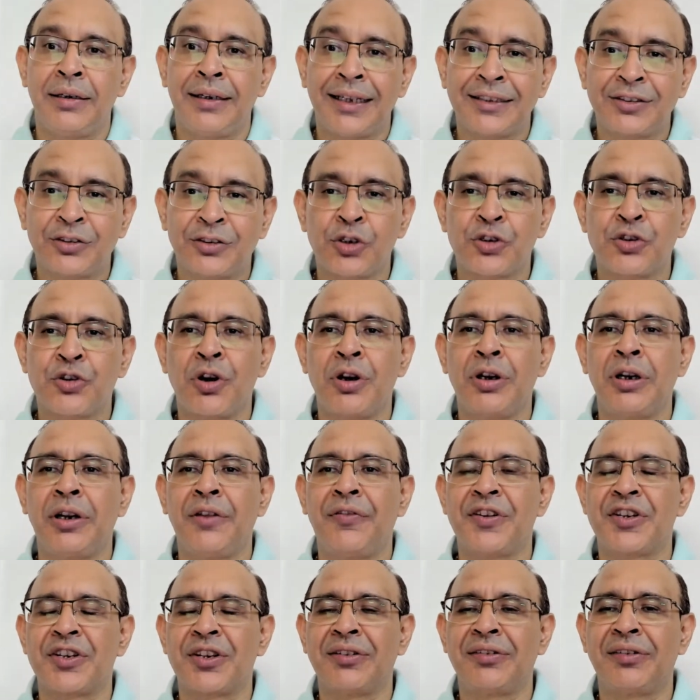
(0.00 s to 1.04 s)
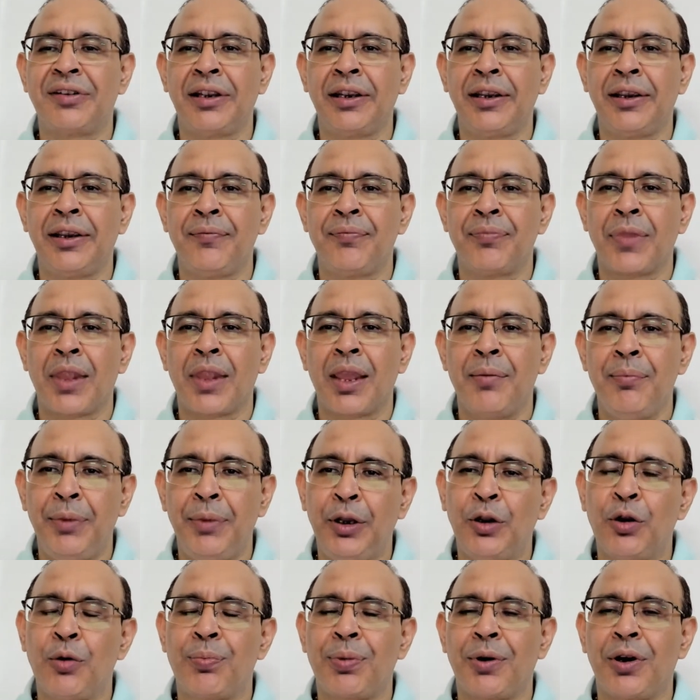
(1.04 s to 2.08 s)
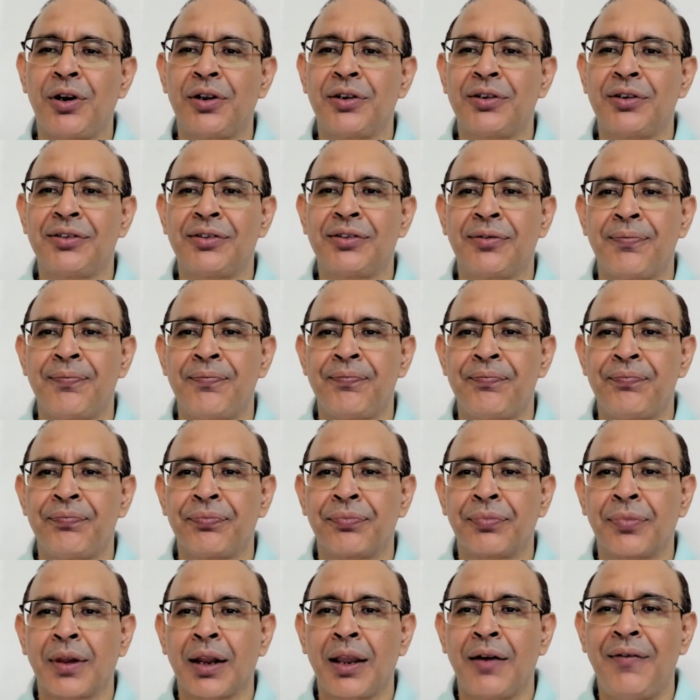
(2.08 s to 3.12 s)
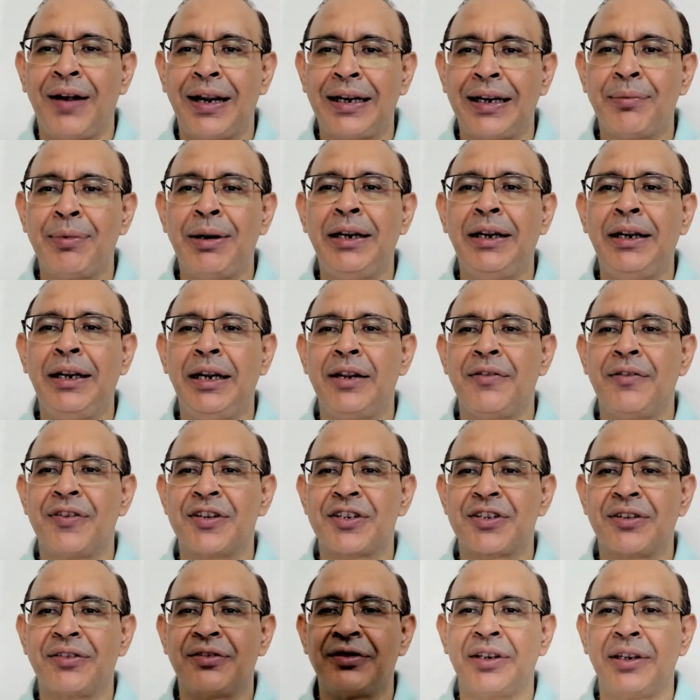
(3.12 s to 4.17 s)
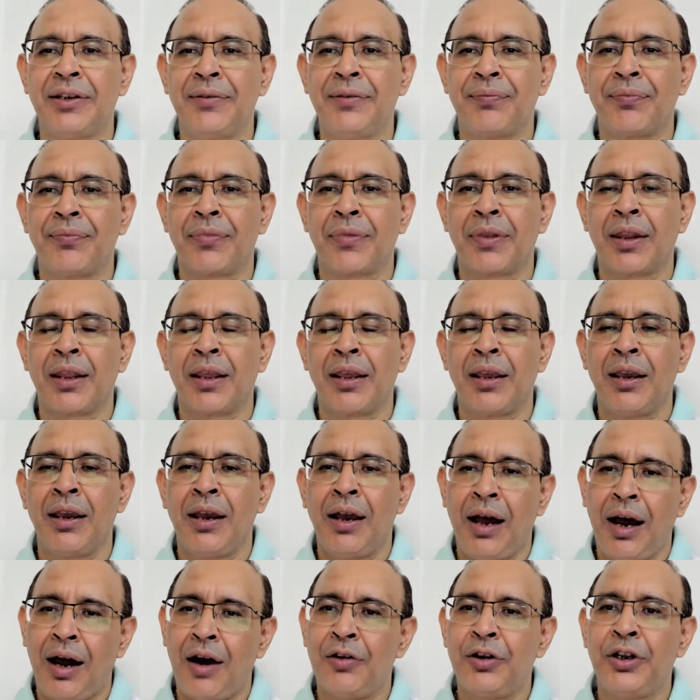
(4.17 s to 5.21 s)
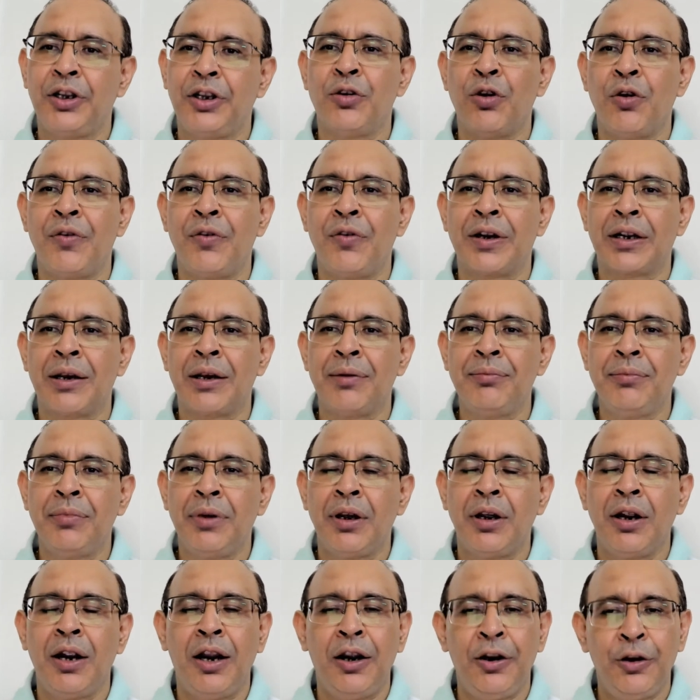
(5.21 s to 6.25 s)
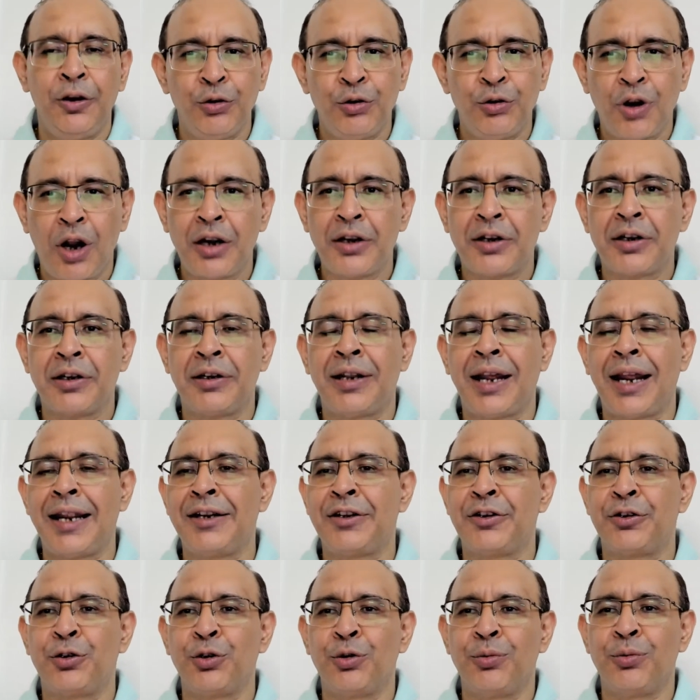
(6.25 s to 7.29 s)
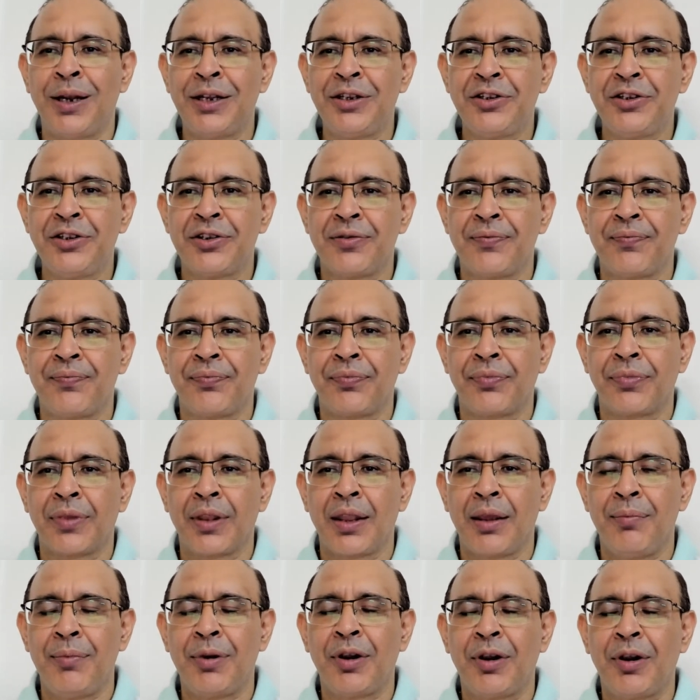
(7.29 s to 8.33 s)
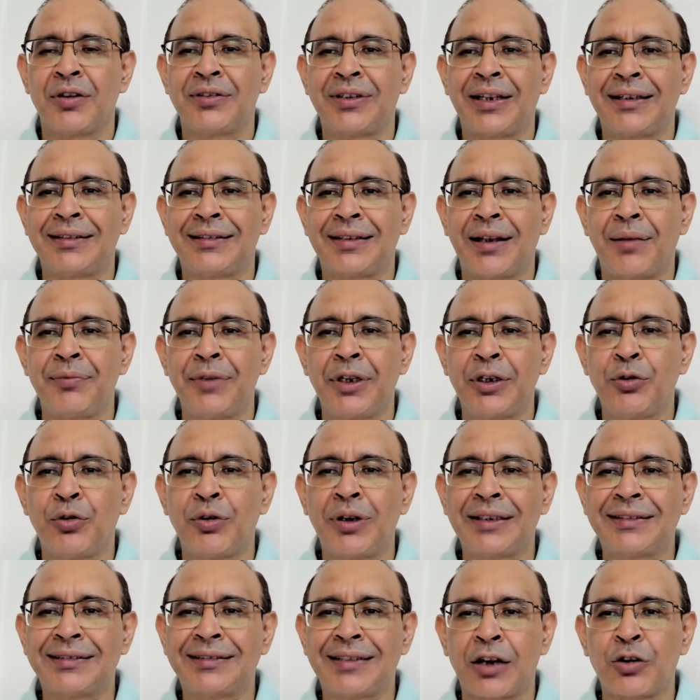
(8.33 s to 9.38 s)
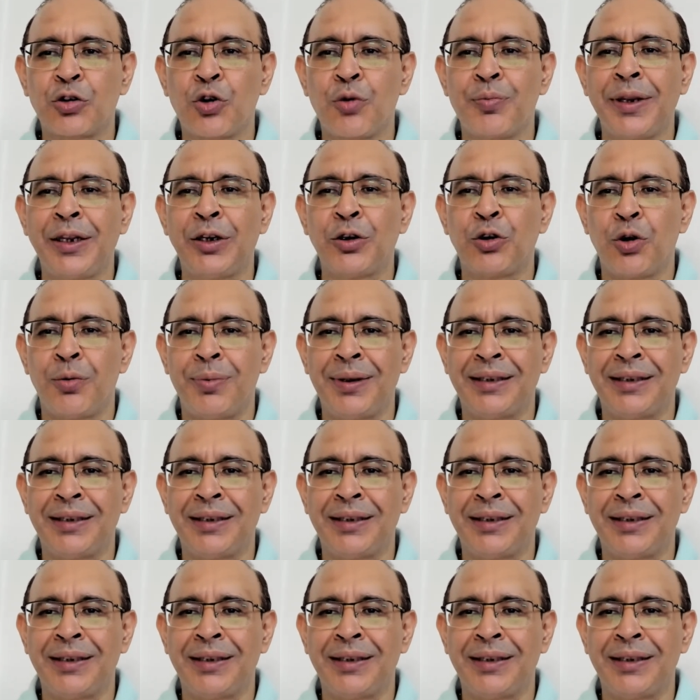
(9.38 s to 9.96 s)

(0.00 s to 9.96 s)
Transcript: testosterone deficiency, menopause, vitamin D deficiency. How do you overcome? Do not diet too much, because there is something known as sarcopenic